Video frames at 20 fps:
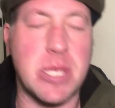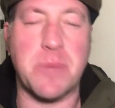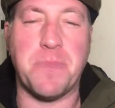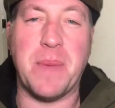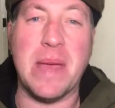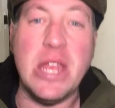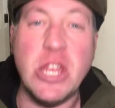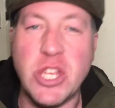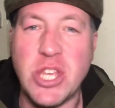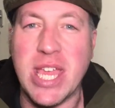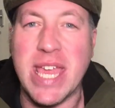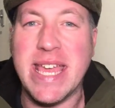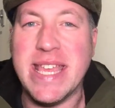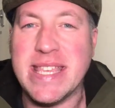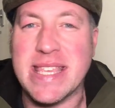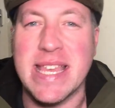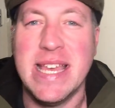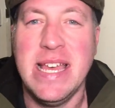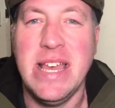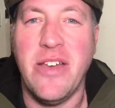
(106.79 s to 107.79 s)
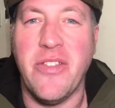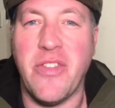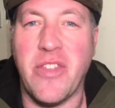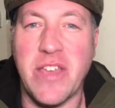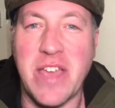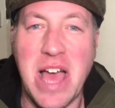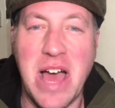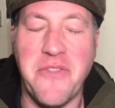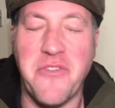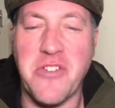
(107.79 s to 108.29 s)
species and
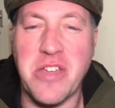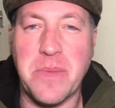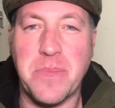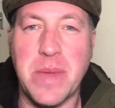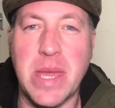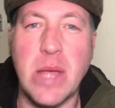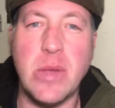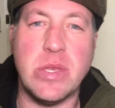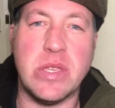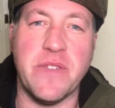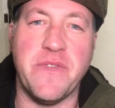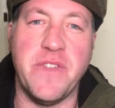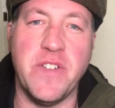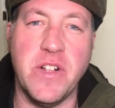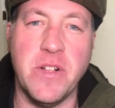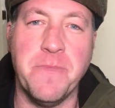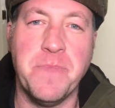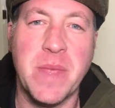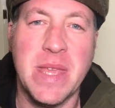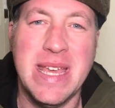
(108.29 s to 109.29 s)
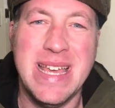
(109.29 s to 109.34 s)
they are very beautiful.